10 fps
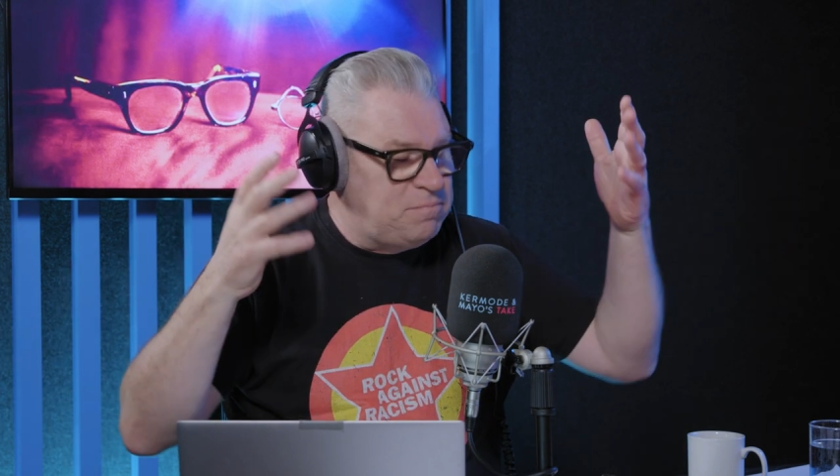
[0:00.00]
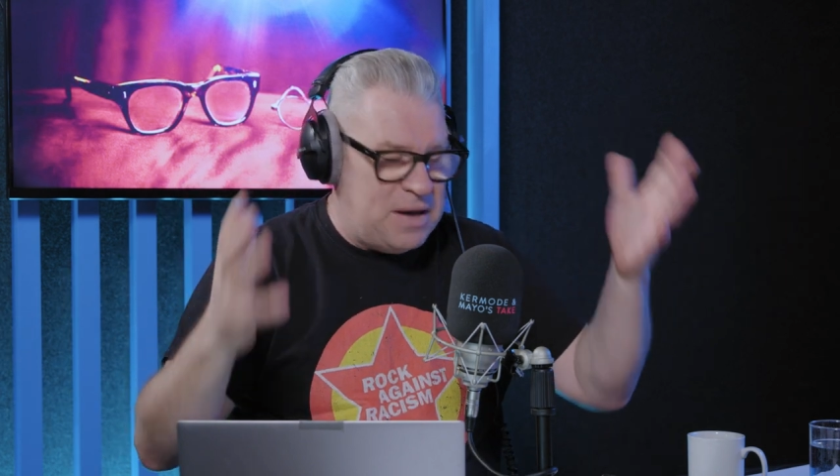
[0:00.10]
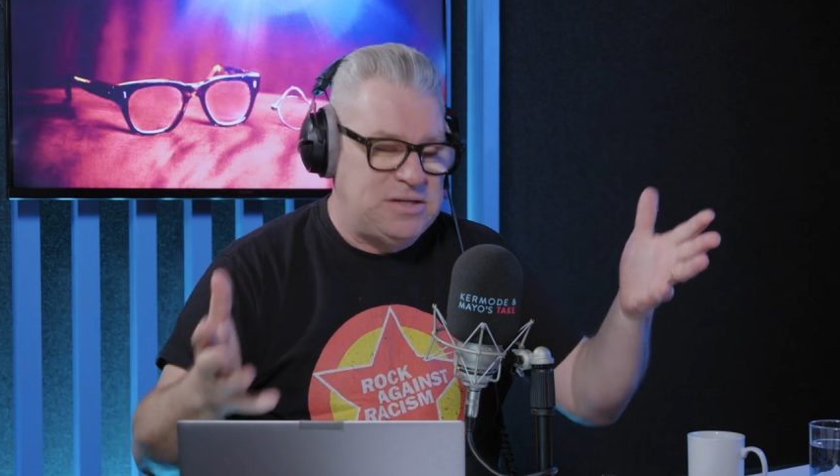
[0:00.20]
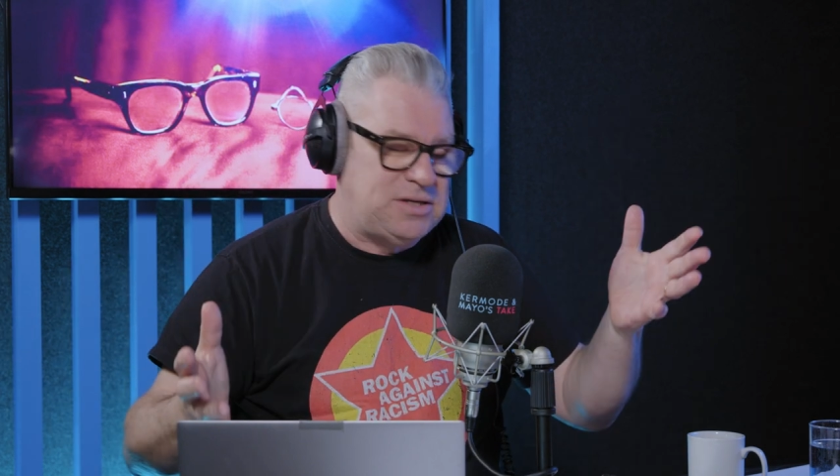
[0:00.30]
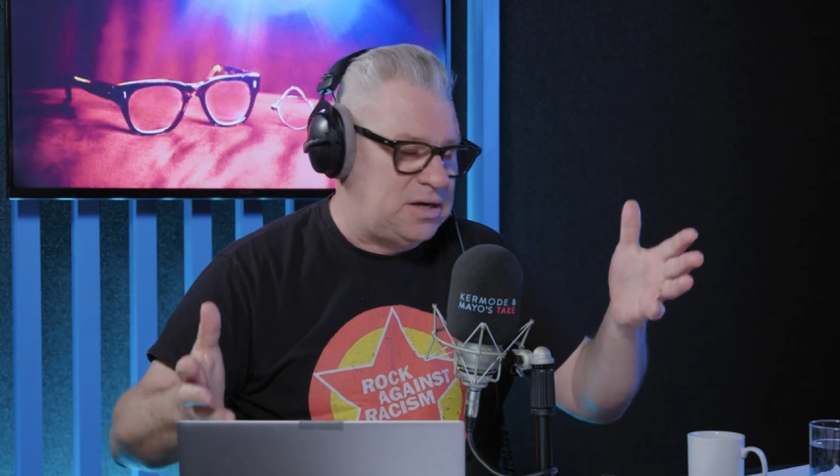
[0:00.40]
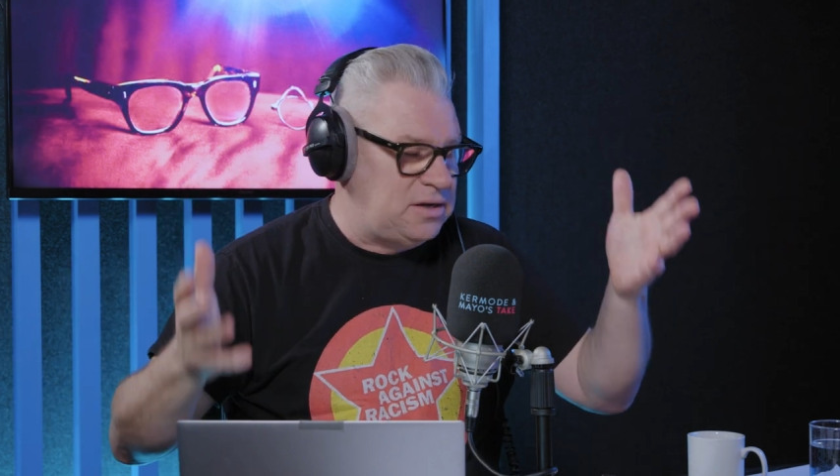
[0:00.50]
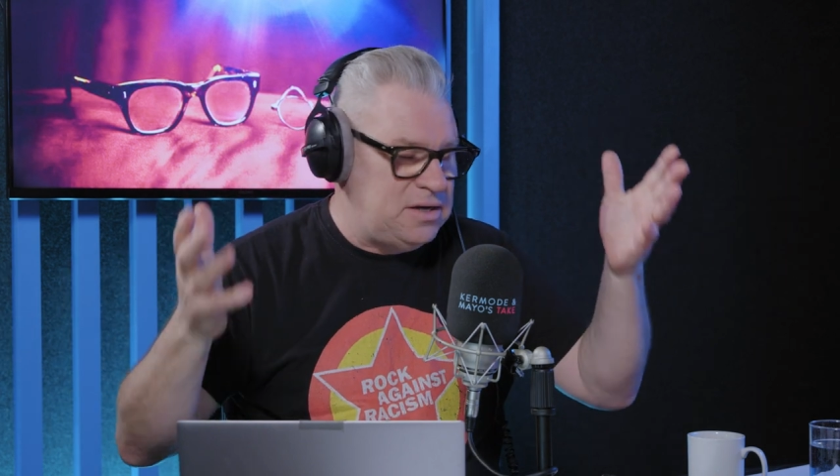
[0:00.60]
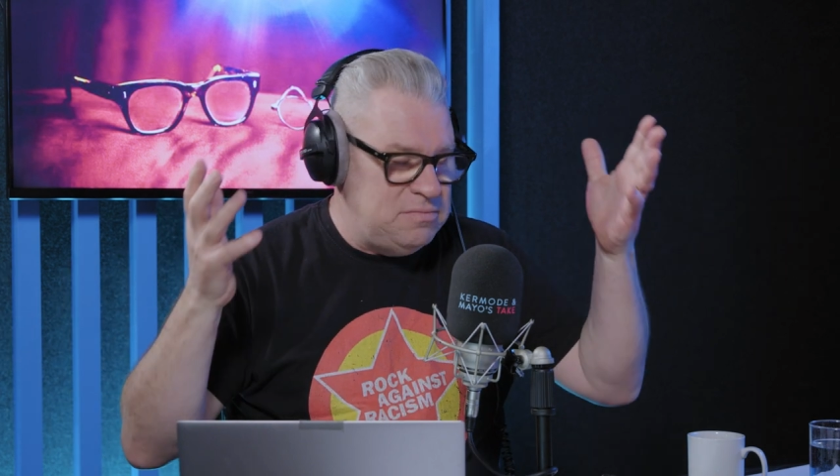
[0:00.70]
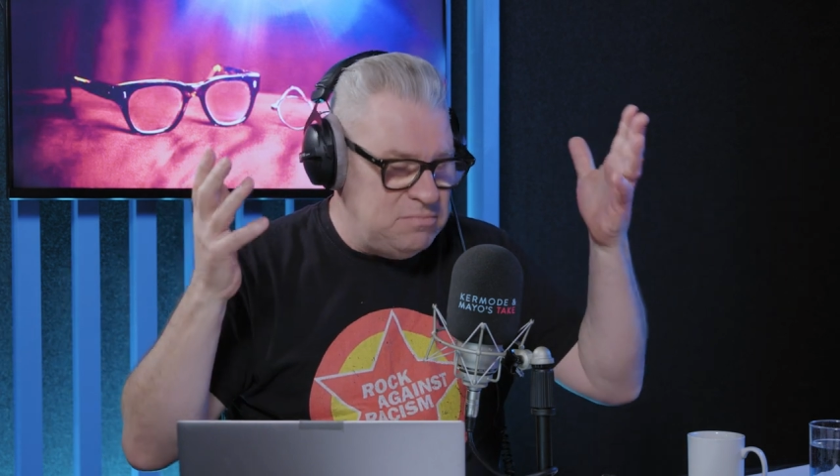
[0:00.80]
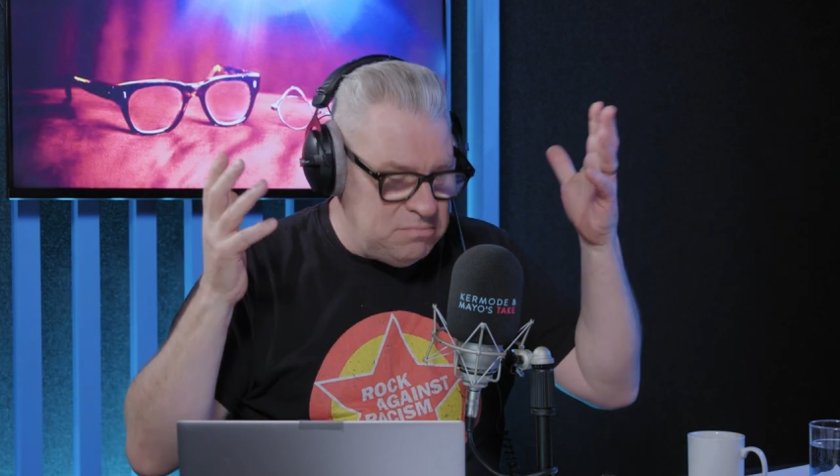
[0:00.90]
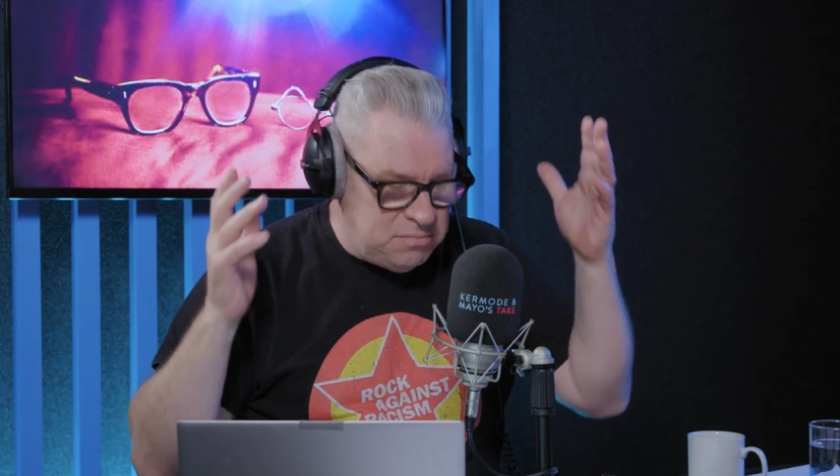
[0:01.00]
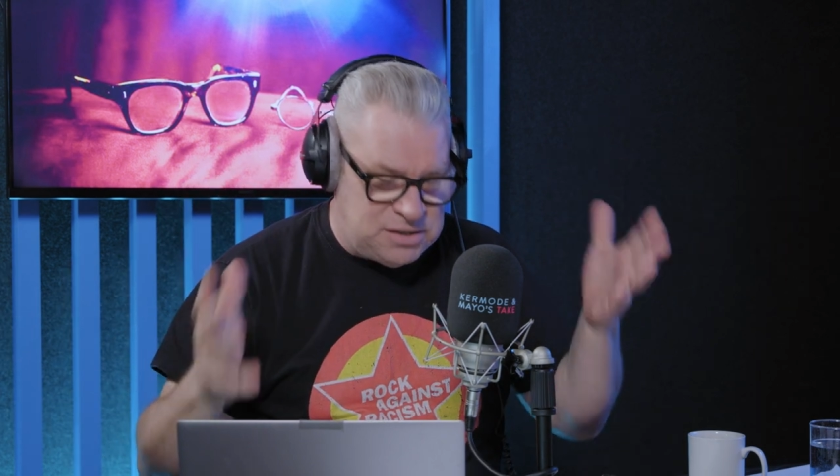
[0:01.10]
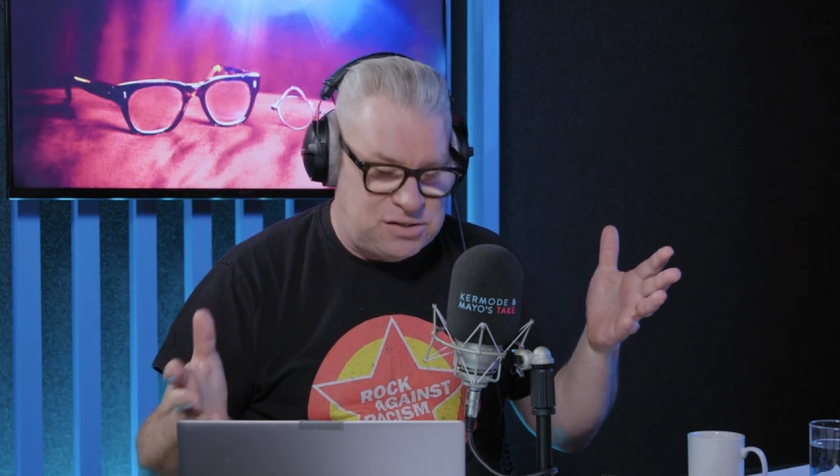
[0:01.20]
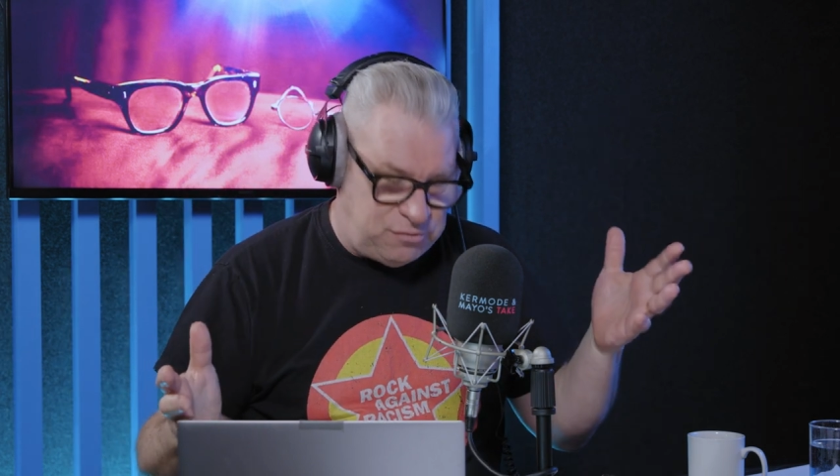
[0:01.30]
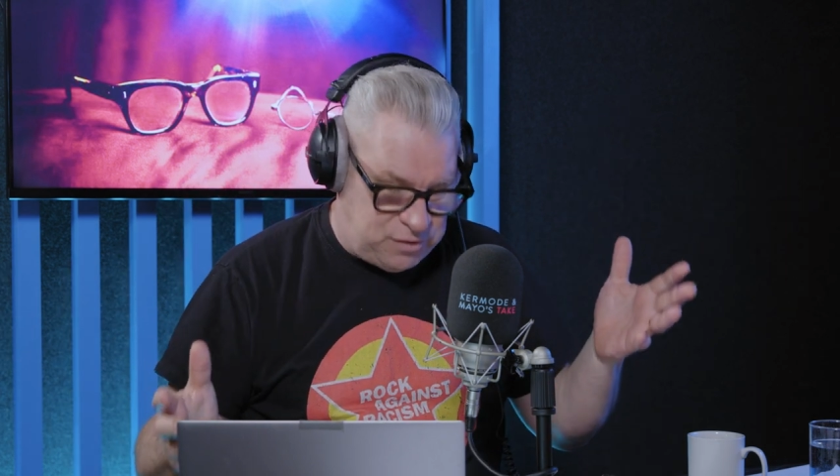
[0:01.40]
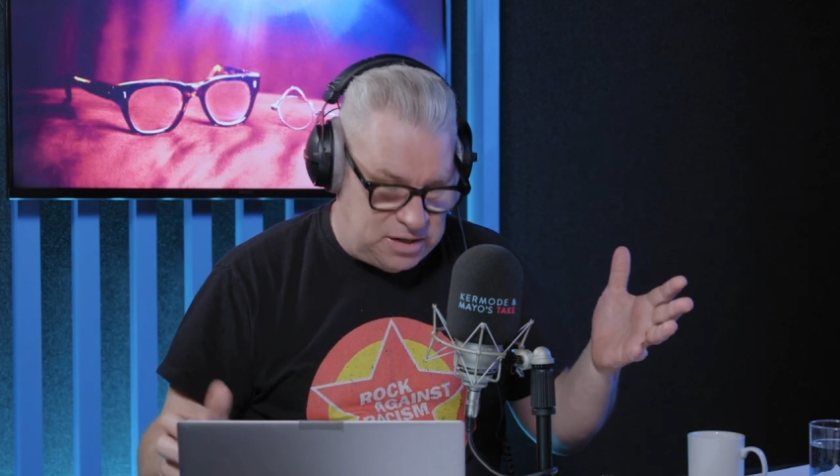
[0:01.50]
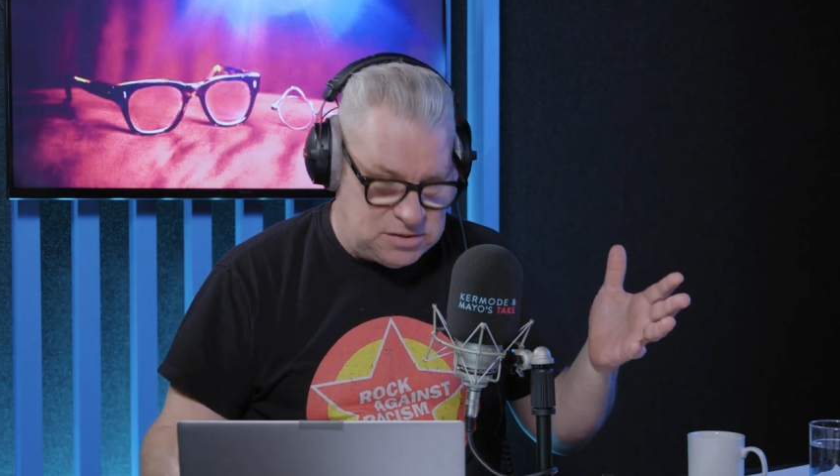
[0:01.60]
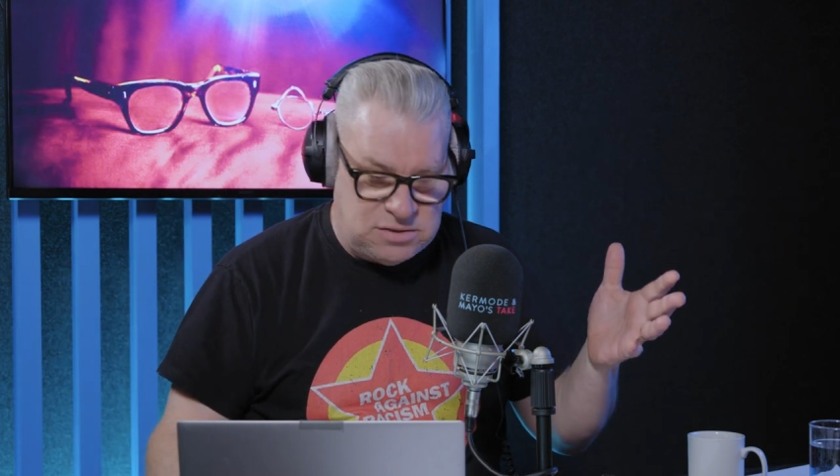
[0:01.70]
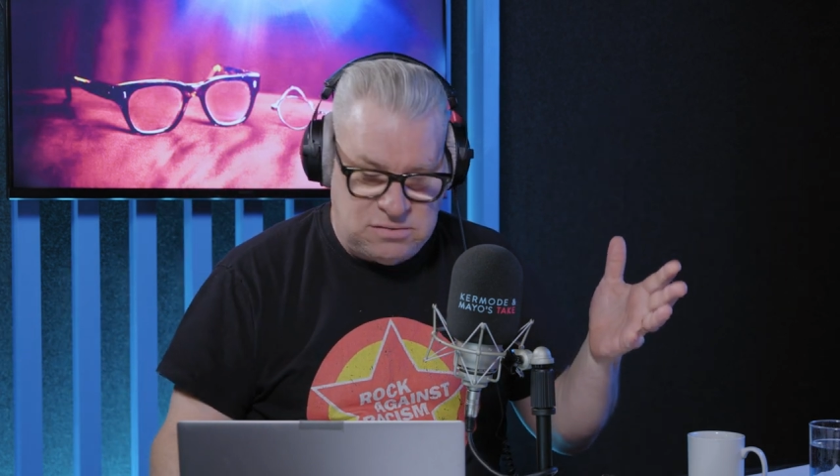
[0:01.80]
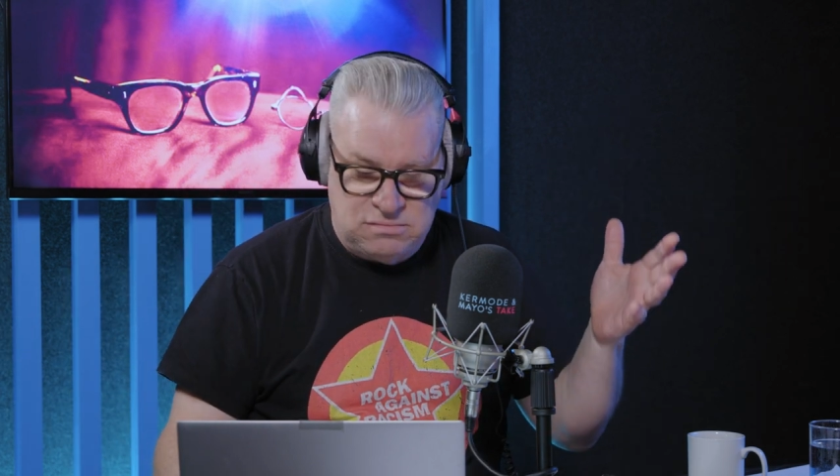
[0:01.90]
Basically,
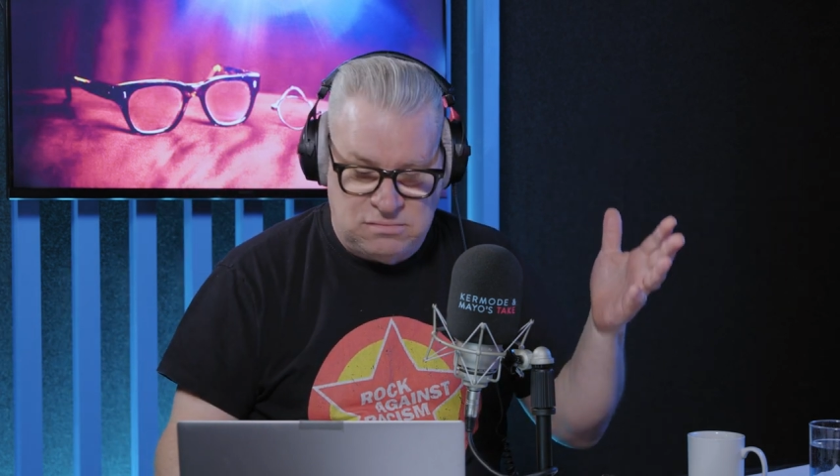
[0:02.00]
misfit,